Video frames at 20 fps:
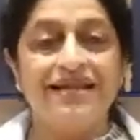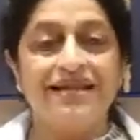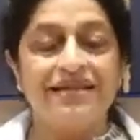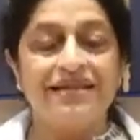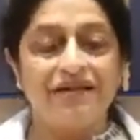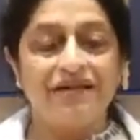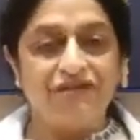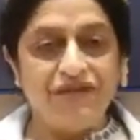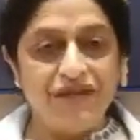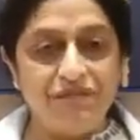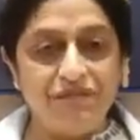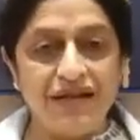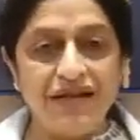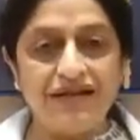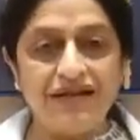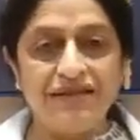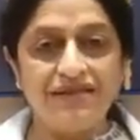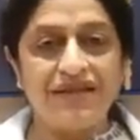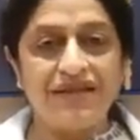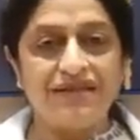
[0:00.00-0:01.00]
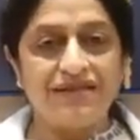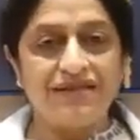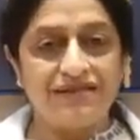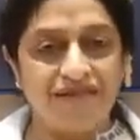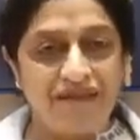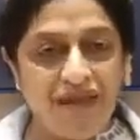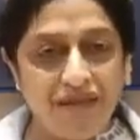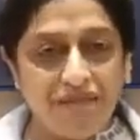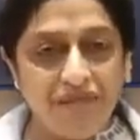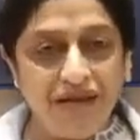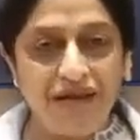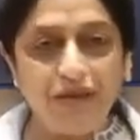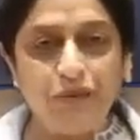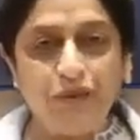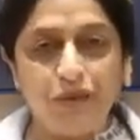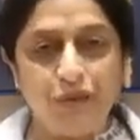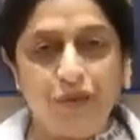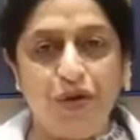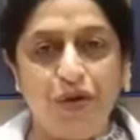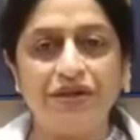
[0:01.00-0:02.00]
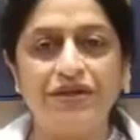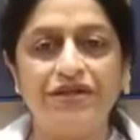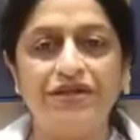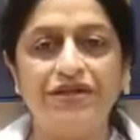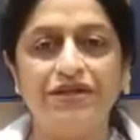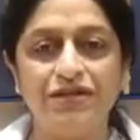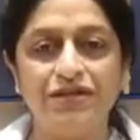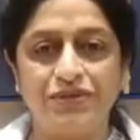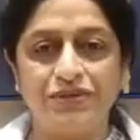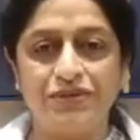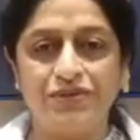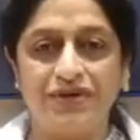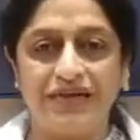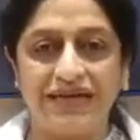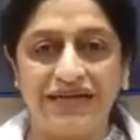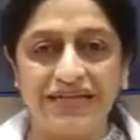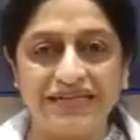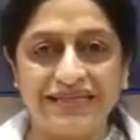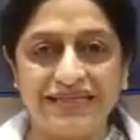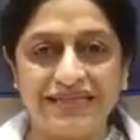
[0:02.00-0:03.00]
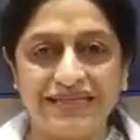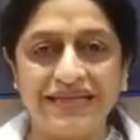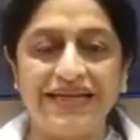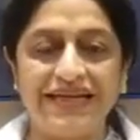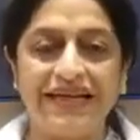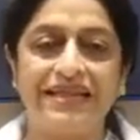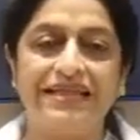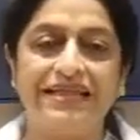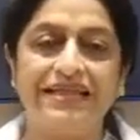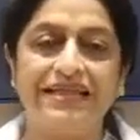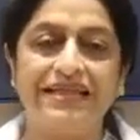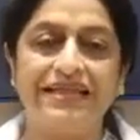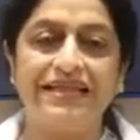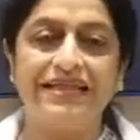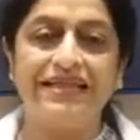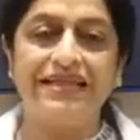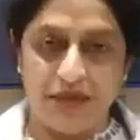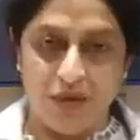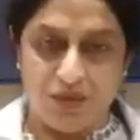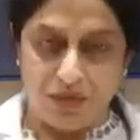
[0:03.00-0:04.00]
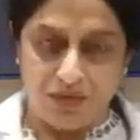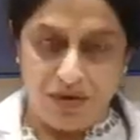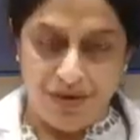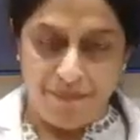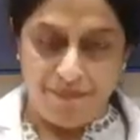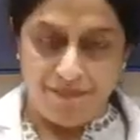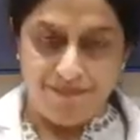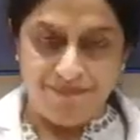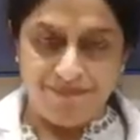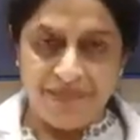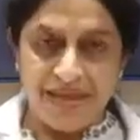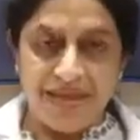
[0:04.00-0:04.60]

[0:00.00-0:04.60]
that females and the family would want her to rest and get the best outcome.